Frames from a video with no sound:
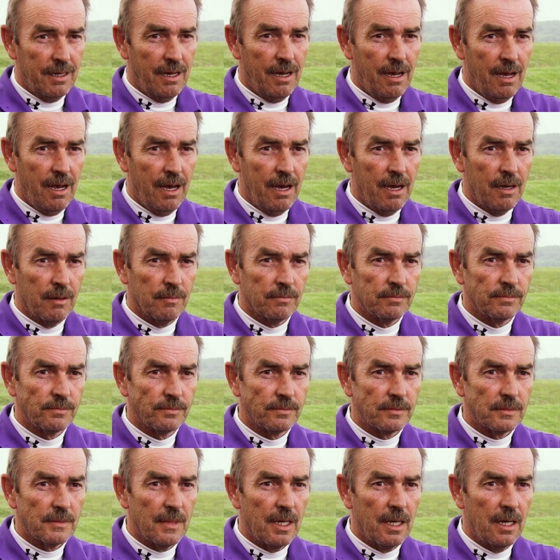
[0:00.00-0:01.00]
um,
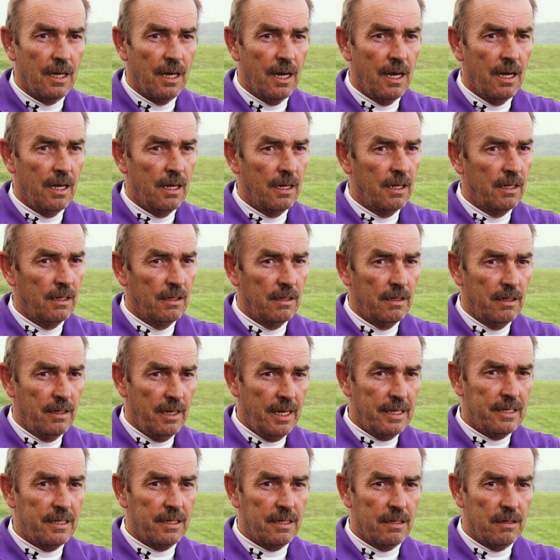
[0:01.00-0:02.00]
and
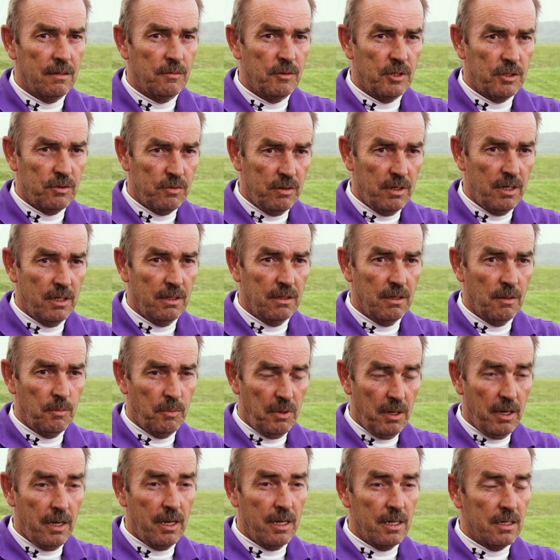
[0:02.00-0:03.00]
the etiquette between the
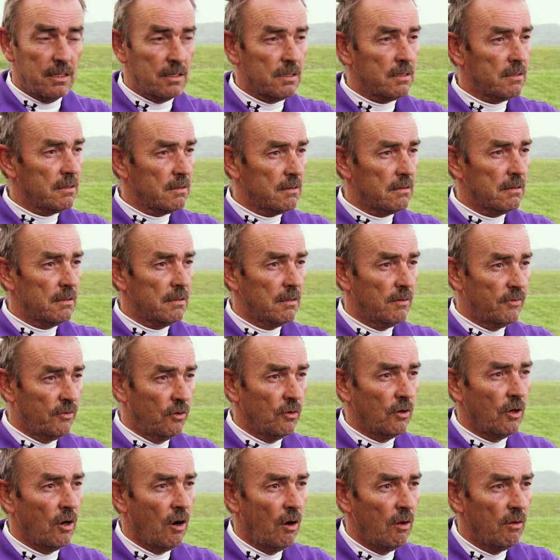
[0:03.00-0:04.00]
players of
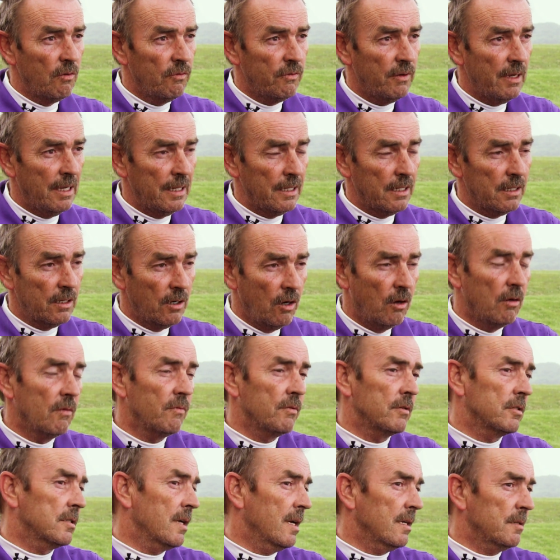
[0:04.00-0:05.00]
foot golf and the
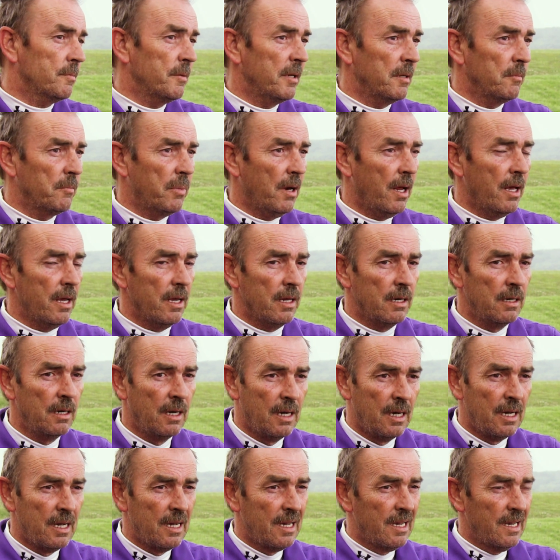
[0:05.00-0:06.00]
golfers that's been playing,
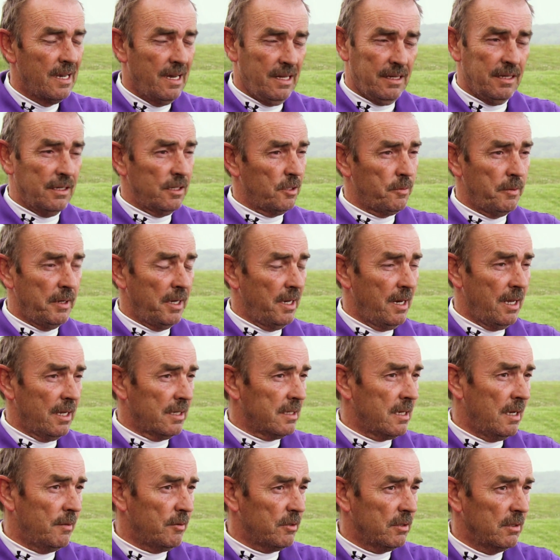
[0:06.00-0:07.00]
I think, has been
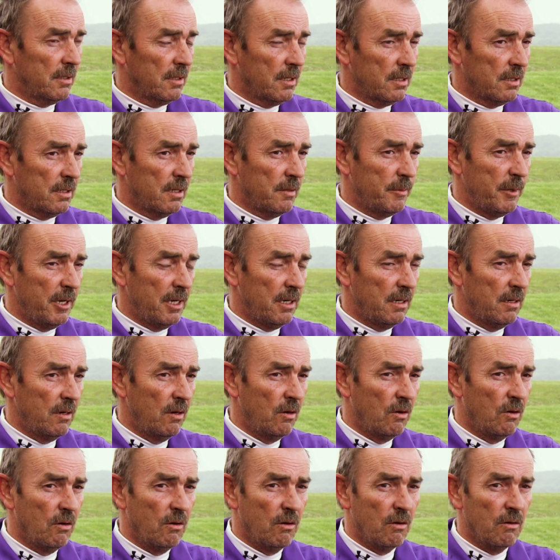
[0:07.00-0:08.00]
exceptional. There's been
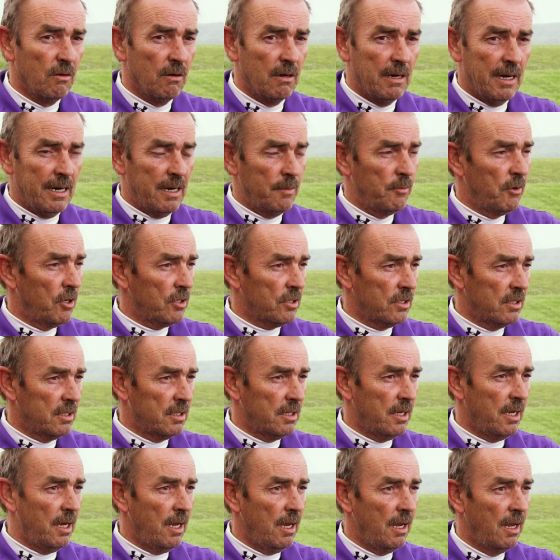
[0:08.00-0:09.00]
no
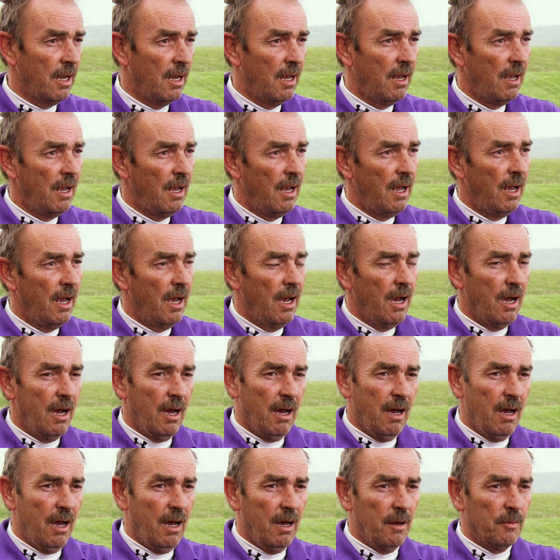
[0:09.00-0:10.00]
animosity,
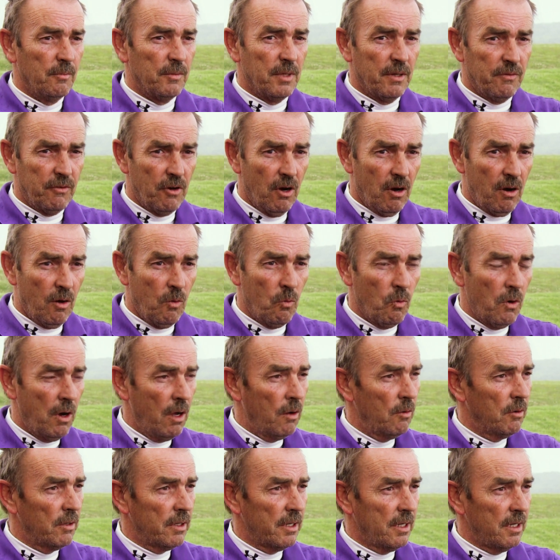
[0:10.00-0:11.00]
um, they've got on
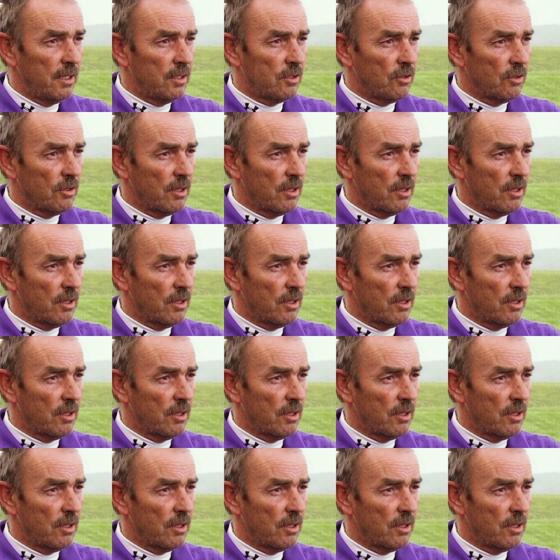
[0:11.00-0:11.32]
well with each